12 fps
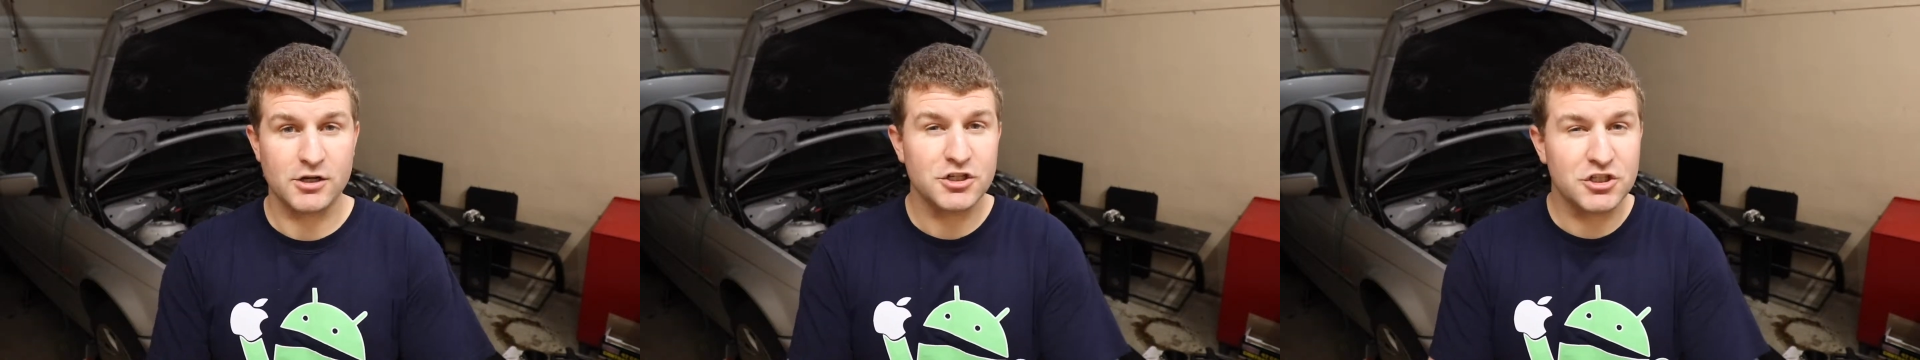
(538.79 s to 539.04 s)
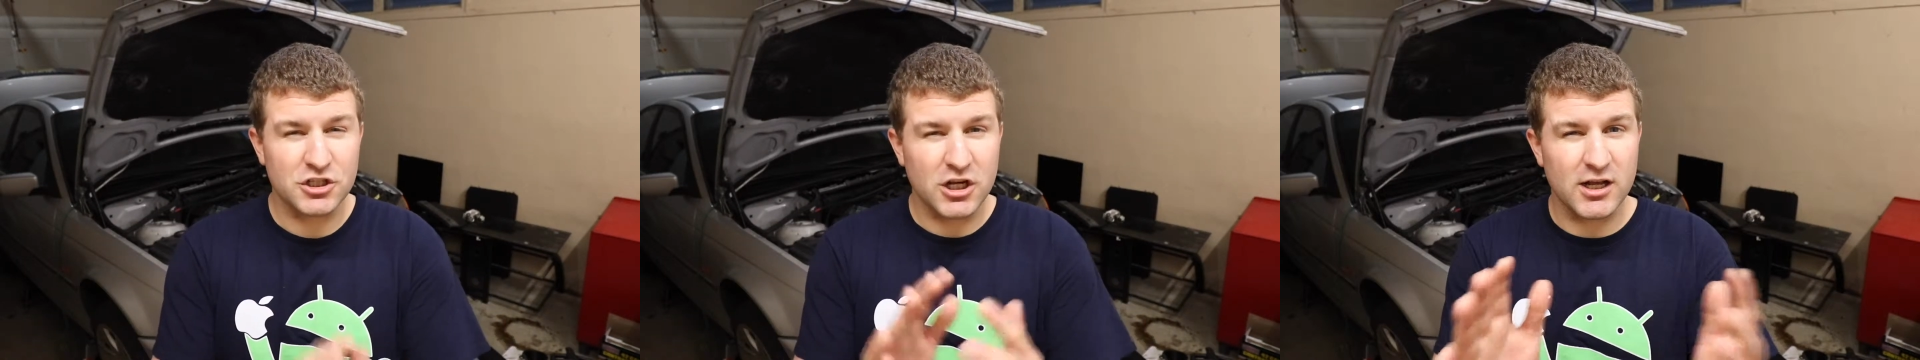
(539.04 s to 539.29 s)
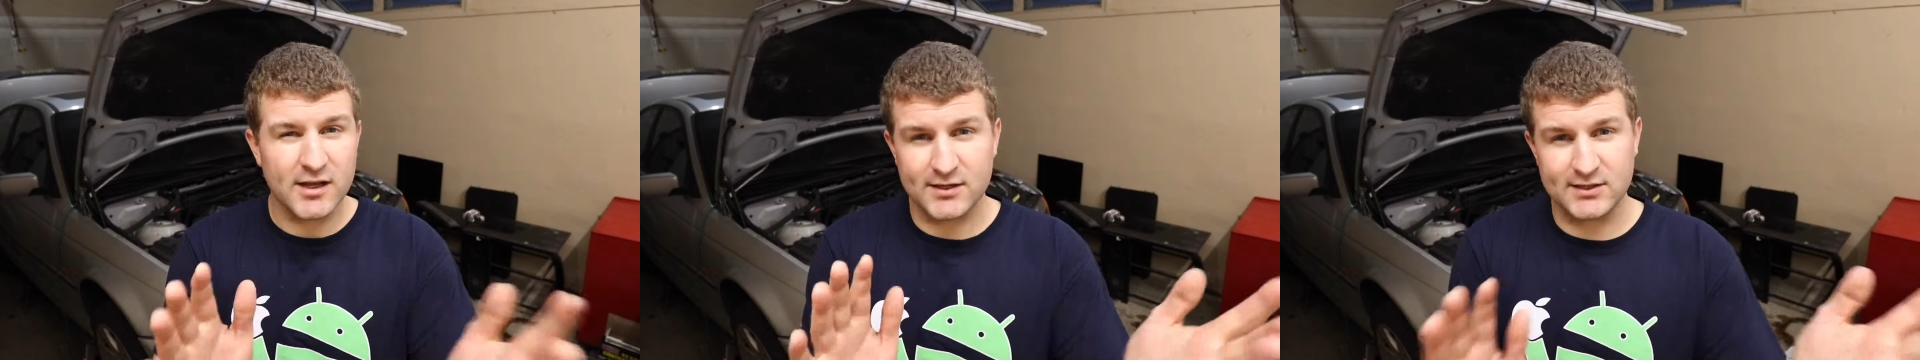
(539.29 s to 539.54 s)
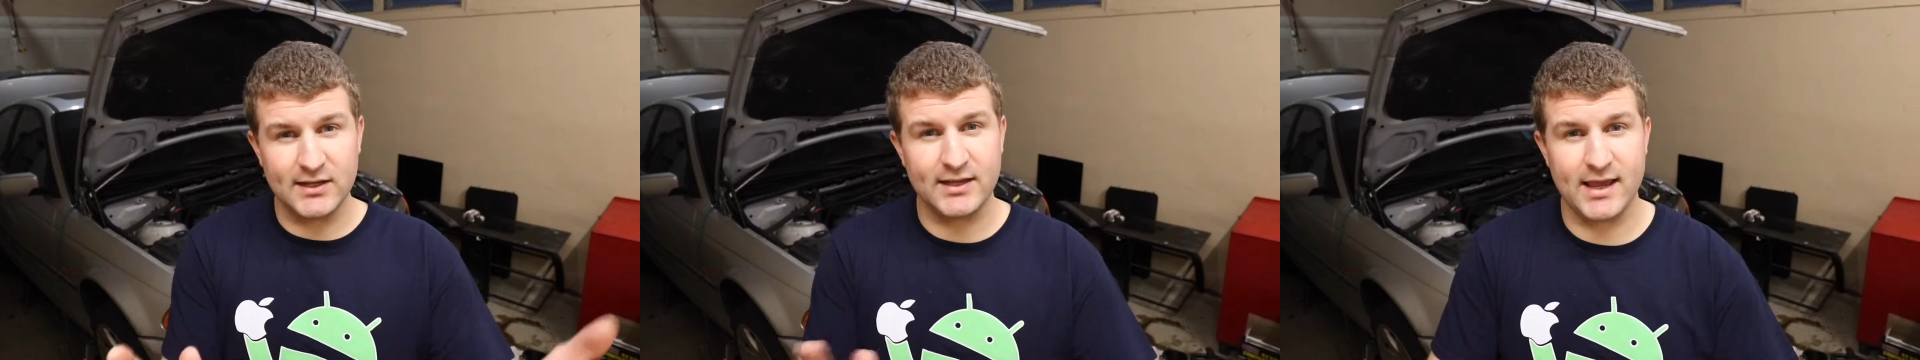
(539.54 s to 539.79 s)

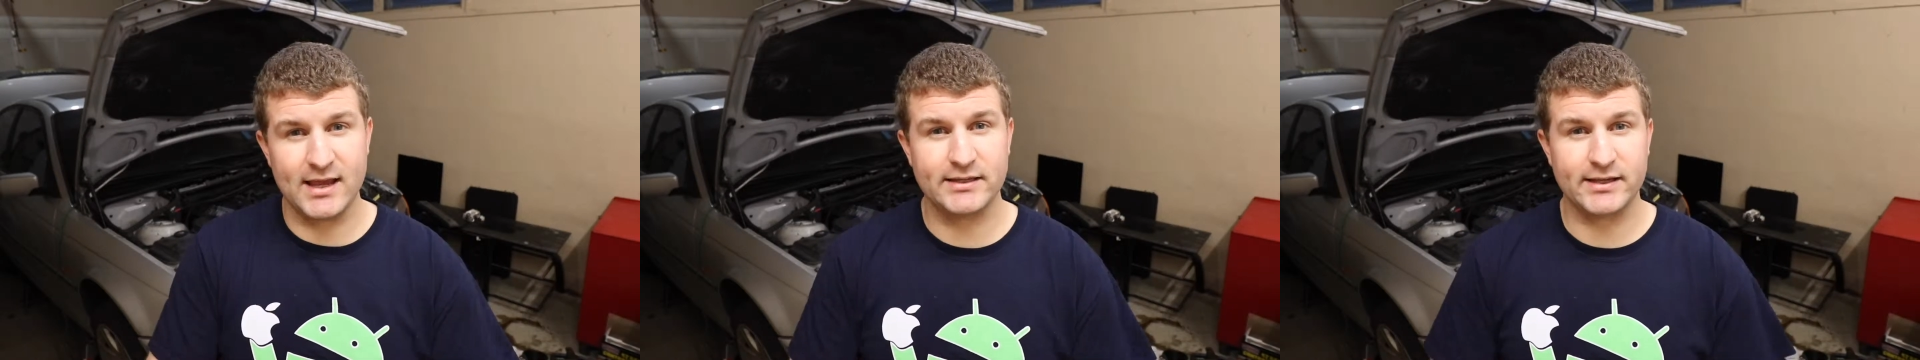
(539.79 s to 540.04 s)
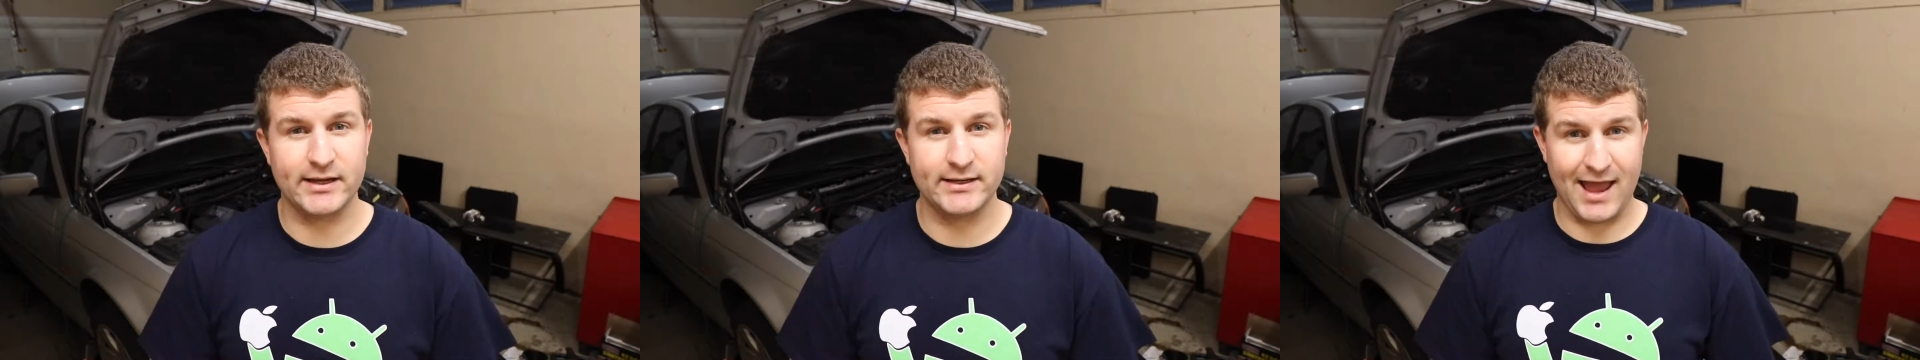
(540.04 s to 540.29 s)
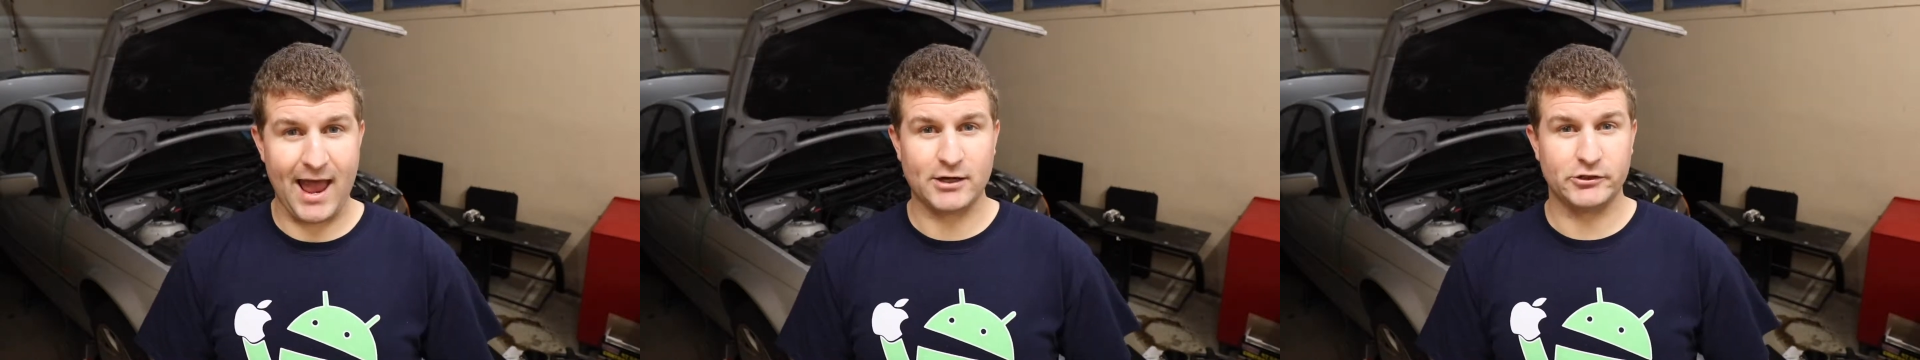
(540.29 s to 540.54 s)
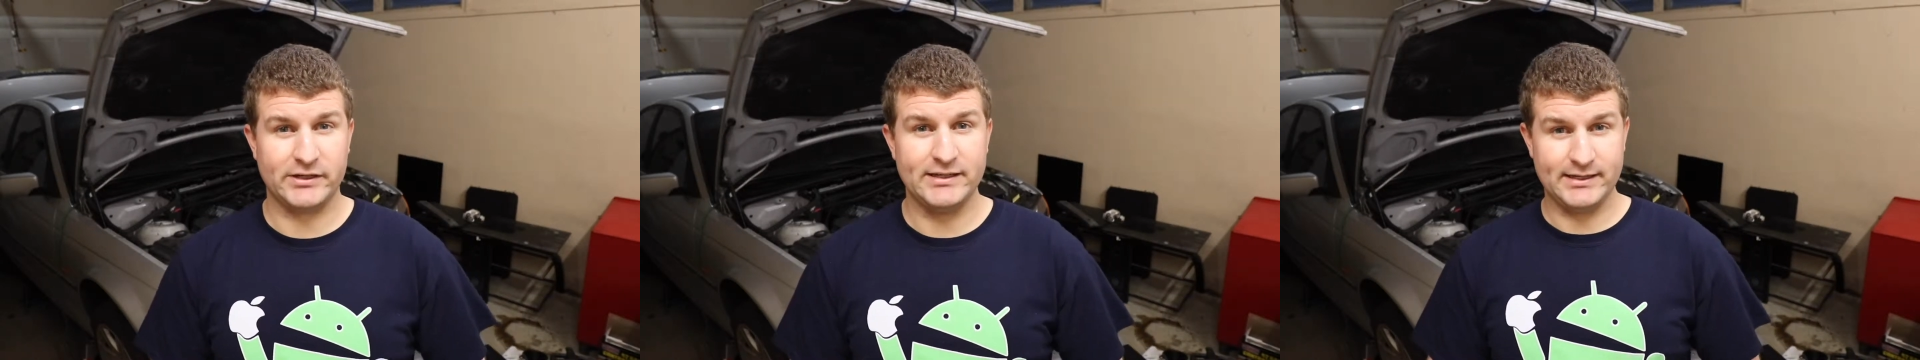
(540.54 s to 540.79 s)
Just in case I
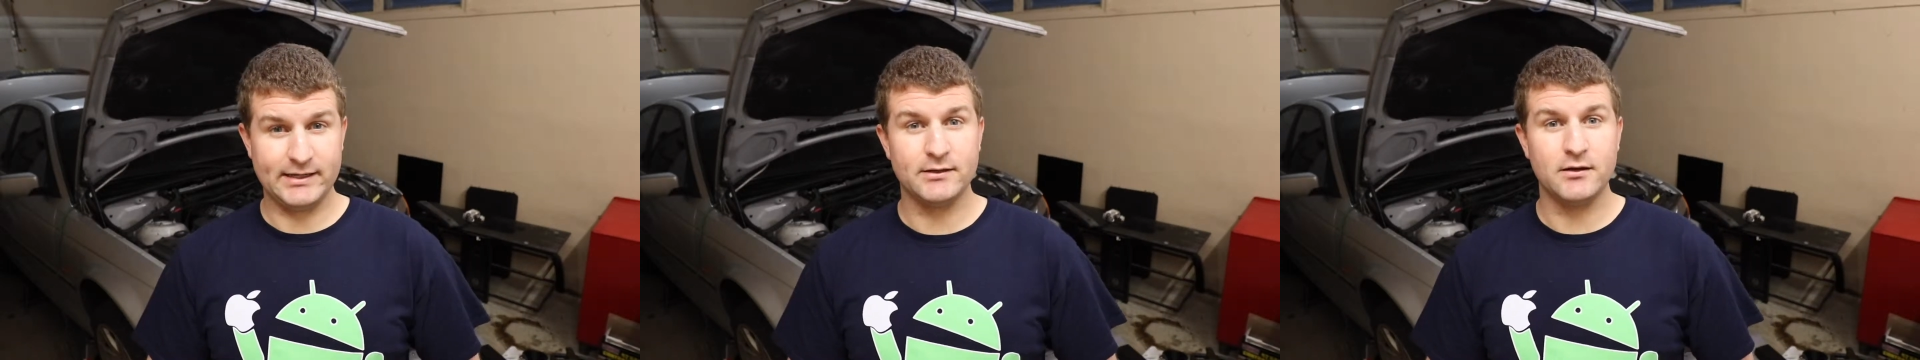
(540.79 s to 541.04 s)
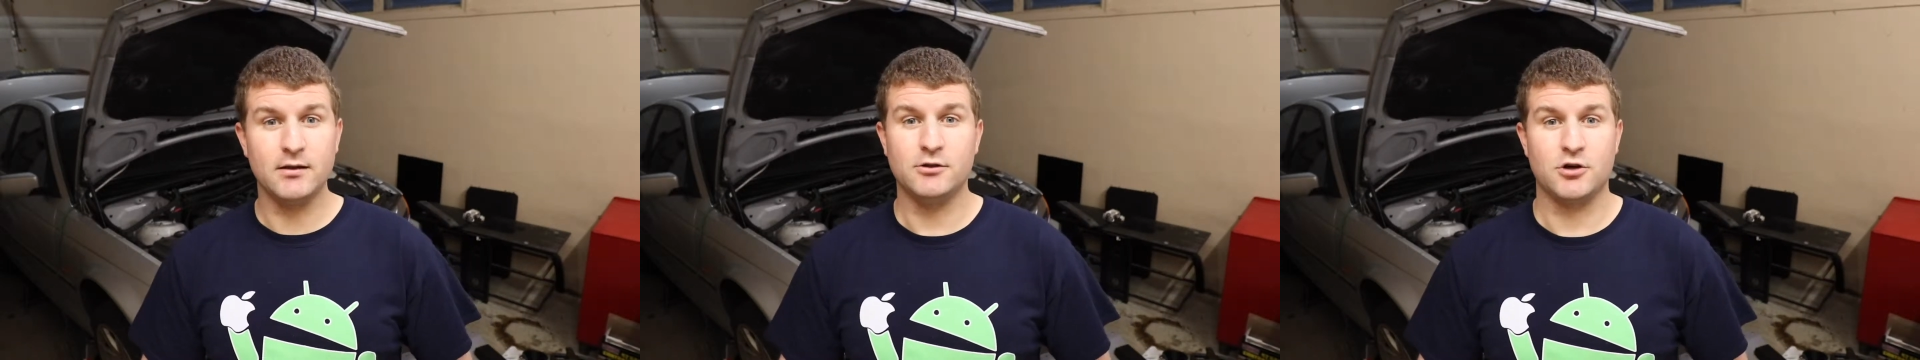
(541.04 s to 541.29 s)
actually did